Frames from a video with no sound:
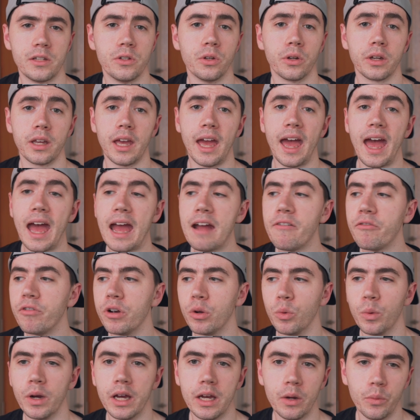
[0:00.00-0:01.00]
took it
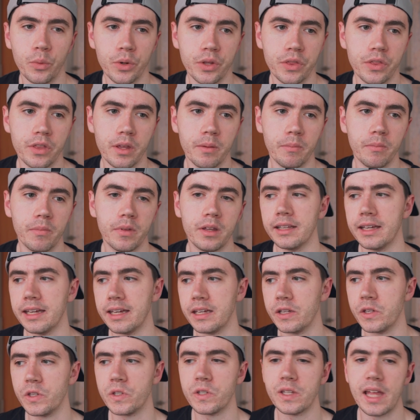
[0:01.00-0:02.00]
everywhere with them. They
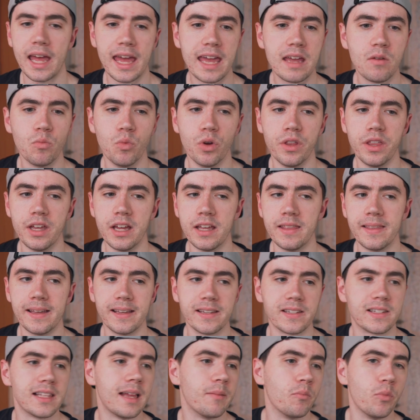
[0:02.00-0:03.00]
ate with it, they
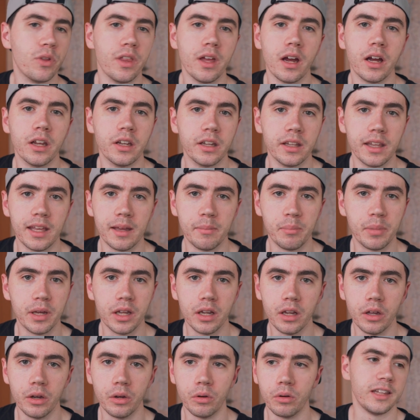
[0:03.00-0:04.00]
slept with it under their
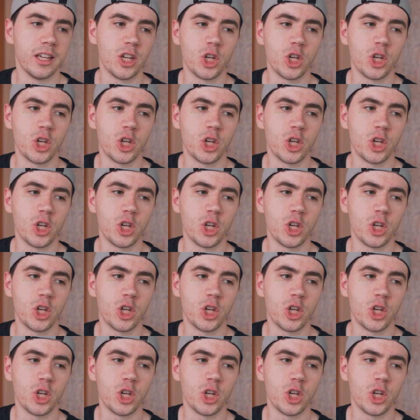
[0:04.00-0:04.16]
pillow, they